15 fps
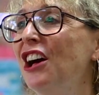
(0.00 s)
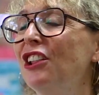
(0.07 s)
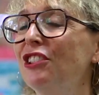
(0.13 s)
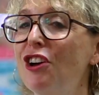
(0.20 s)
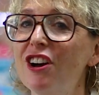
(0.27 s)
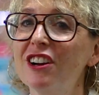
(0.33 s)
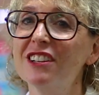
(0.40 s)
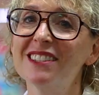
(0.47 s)

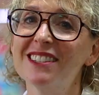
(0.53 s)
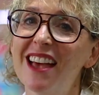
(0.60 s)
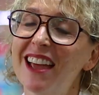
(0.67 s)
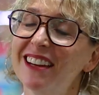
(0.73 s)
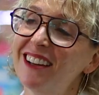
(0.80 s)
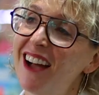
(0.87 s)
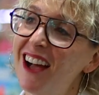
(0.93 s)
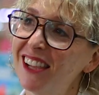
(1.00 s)

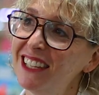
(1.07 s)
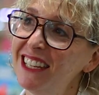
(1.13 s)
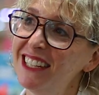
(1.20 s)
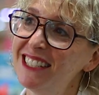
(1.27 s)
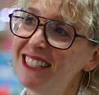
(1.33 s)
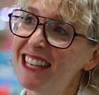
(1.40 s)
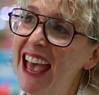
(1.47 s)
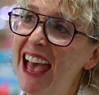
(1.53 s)
alongside
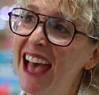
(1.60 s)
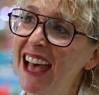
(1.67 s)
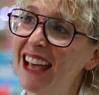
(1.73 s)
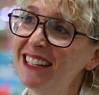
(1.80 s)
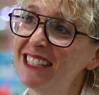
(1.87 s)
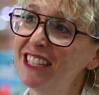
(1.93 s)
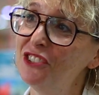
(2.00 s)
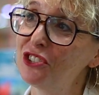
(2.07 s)
colleagues
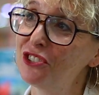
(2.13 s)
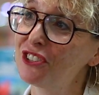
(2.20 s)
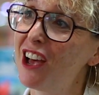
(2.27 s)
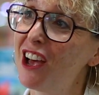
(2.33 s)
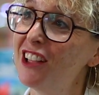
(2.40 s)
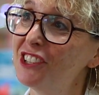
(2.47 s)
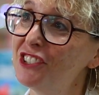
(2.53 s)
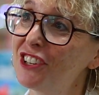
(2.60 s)
at Teachers
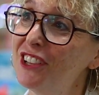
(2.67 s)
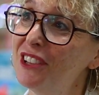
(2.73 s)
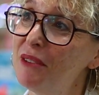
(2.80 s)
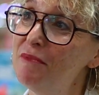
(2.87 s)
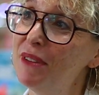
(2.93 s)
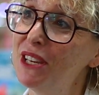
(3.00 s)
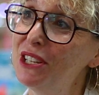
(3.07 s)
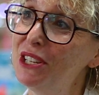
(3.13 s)
College
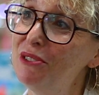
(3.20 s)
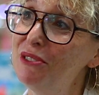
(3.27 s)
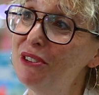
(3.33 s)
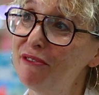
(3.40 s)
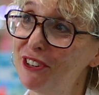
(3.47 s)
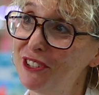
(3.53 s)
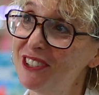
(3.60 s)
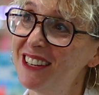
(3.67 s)
Columbia
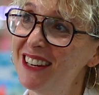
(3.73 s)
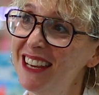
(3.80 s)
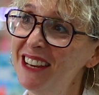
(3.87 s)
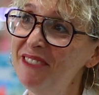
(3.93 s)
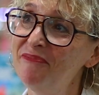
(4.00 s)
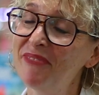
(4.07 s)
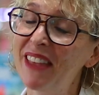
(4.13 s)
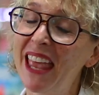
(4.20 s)
University.